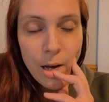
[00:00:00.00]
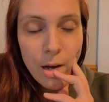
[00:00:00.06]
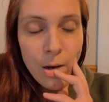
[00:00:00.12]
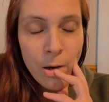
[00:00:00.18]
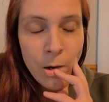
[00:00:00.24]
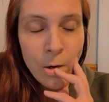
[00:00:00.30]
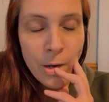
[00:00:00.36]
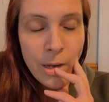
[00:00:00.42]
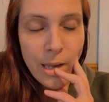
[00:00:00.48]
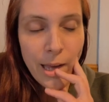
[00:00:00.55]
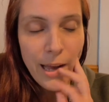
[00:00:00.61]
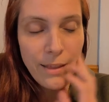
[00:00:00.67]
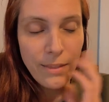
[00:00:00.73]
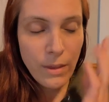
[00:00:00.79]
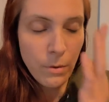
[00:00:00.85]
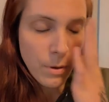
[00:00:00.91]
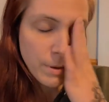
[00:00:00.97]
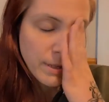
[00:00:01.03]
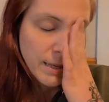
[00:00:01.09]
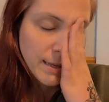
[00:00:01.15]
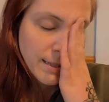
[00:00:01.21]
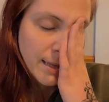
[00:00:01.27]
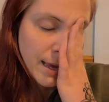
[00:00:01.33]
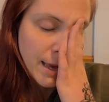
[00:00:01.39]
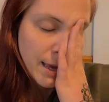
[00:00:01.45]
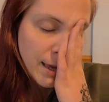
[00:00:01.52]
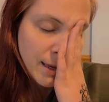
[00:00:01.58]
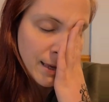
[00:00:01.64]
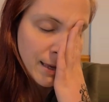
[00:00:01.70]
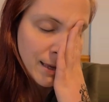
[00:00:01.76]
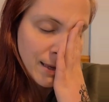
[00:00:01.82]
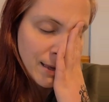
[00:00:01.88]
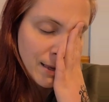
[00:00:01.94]
Oh, Kathy, what was I saying?
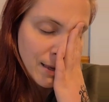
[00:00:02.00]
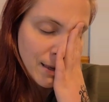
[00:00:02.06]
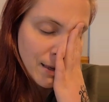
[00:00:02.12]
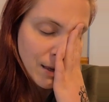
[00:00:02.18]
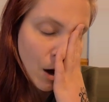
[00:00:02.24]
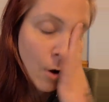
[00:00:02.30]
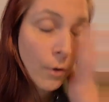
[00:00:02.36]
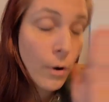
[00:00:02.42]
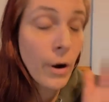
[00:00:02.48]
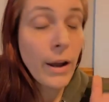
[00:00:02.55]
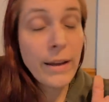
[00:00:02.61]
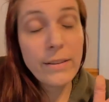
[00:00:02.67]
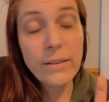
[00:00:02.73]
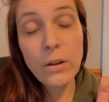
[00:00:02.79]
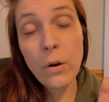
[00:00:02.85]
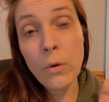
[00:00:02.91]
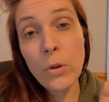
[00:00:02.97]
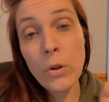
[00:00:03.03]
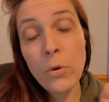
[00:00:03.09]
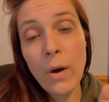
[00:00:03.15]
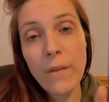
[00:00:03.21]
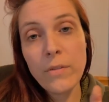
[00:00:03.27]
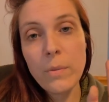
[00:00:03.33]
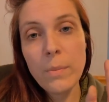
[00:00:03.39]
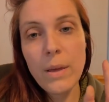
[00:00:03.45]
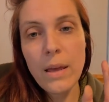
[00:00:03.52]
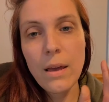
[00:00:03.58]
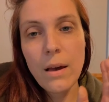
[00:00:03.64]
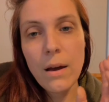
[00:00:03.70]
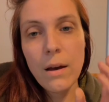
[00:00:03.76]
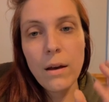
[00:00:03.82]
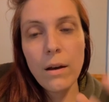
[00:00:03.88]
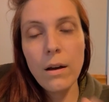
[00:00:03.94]
Oh, okay, so you have to be